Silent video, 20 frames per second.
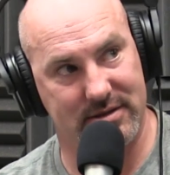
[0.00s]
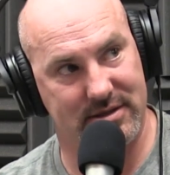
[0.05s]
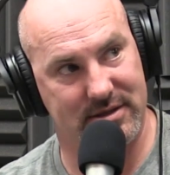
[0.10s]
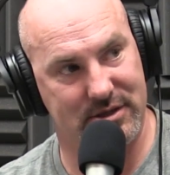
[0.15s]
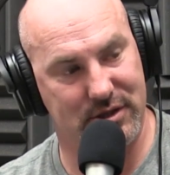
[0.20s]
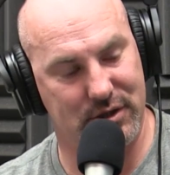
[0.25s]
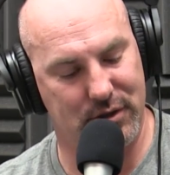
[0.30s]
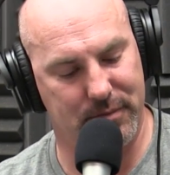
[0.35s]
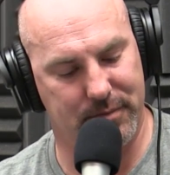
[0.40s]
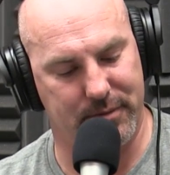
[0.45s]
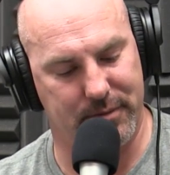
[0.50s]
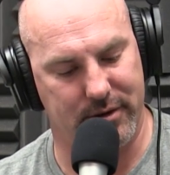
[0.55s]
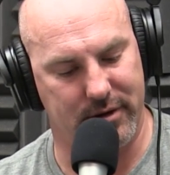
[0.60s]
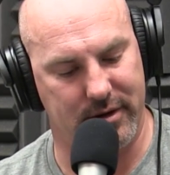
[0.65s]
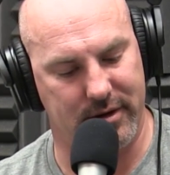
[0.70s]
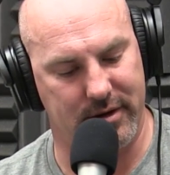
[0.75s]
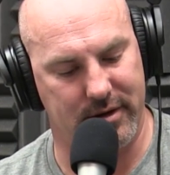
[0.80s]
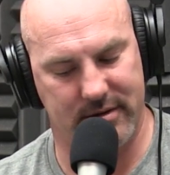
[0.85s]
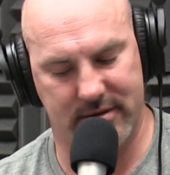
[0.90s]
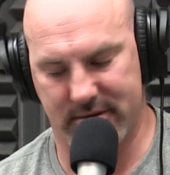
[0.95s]

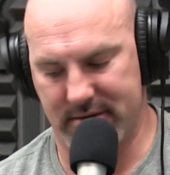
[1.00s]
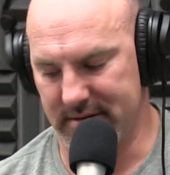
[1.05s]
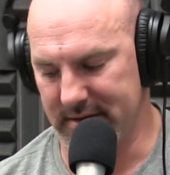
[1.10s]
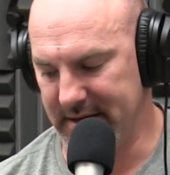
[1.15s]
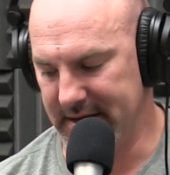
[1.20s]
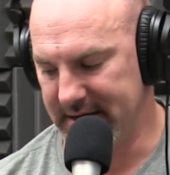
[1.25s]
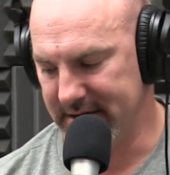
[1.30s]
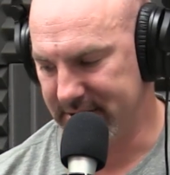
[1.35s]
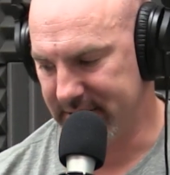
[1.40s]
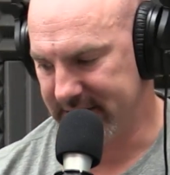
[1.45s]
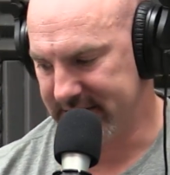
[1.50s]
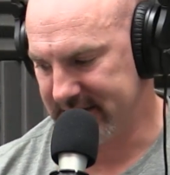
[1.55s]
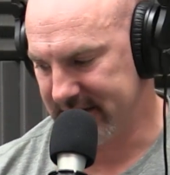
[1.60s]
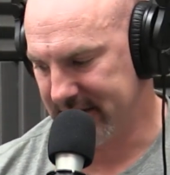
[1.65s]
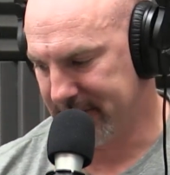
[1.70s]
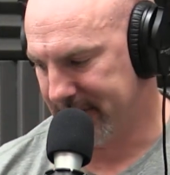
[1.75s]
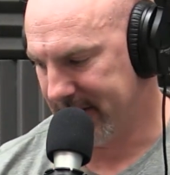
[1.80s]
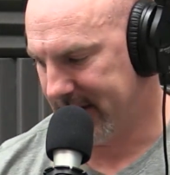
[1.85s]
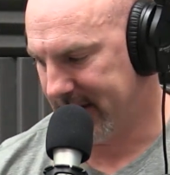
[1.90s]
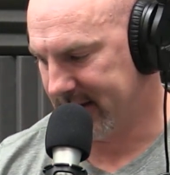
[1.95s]
Super super
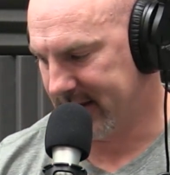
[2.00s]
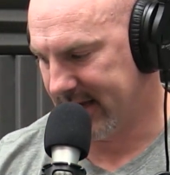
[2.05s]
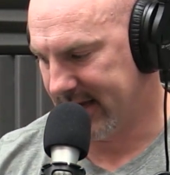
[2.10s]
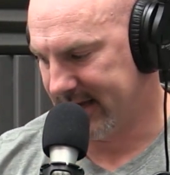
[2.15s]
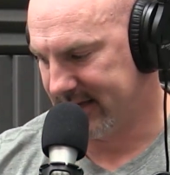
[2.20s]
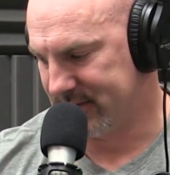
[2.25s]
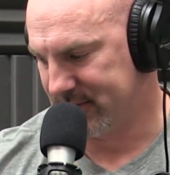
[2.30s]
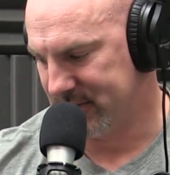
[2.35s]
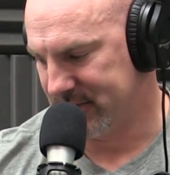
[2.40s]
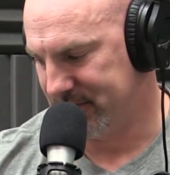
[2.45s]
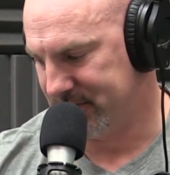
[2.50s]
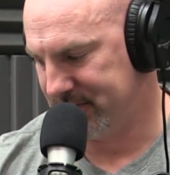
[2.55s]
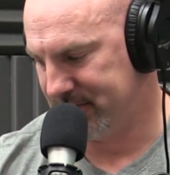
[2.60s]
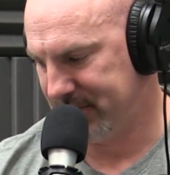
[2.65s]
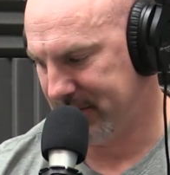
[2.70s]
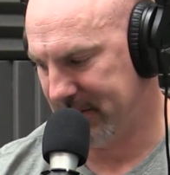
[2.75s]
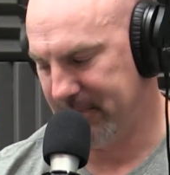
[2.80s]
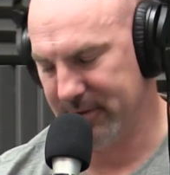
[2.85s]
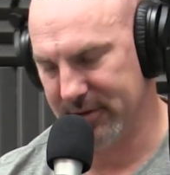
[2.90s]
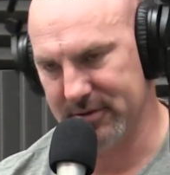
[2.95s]
interesting podcast when
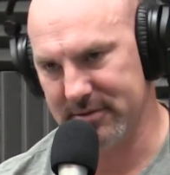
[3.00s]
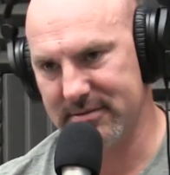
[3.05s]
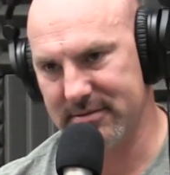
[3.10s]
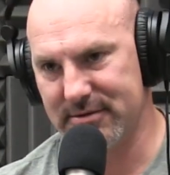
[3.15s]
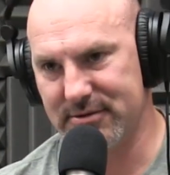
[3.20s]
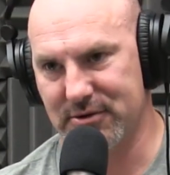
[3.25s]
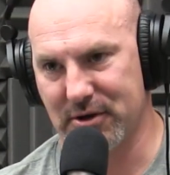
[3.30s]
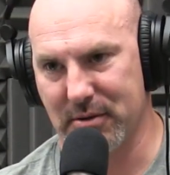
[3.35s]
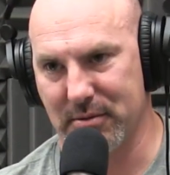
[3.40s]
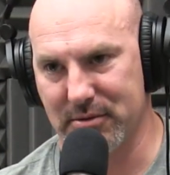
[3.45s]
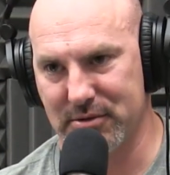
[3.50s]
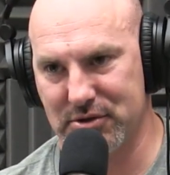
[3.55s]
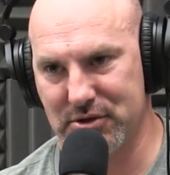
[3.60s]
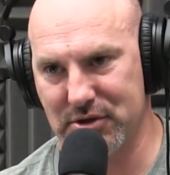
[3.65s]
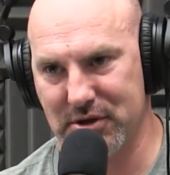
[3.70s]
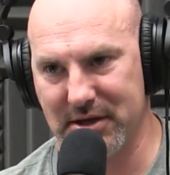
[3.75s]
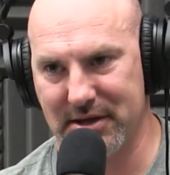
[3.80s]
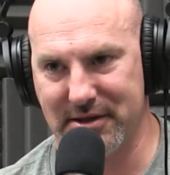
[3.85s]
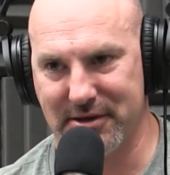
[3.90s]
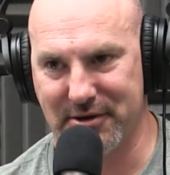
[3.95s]
people are
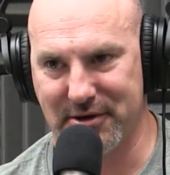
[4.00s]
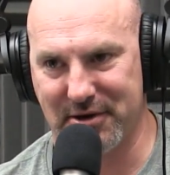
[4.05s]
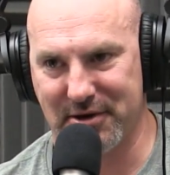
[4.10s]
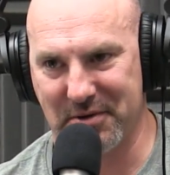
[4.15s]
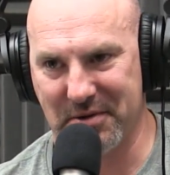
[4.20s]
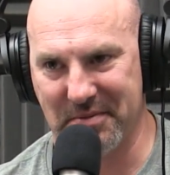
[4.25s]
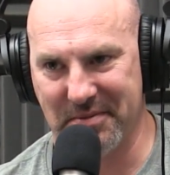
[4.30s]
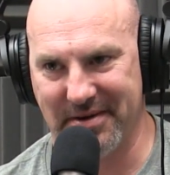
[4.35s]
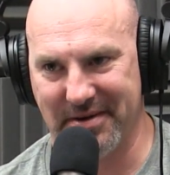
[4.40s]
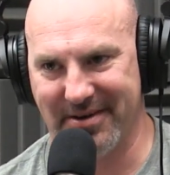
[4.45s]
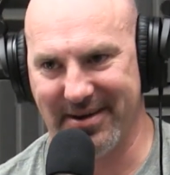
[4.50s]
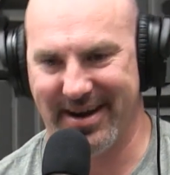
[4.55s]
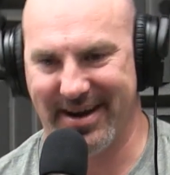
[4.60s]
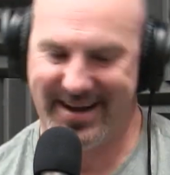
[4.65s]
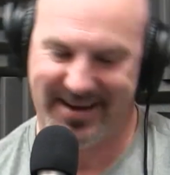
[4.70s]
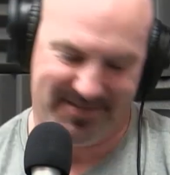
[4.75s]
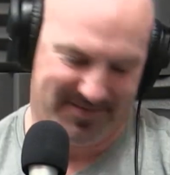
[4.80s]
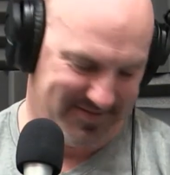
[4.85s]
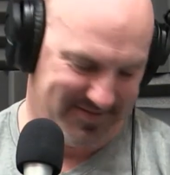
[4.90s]
troubleshooting their equipment, right?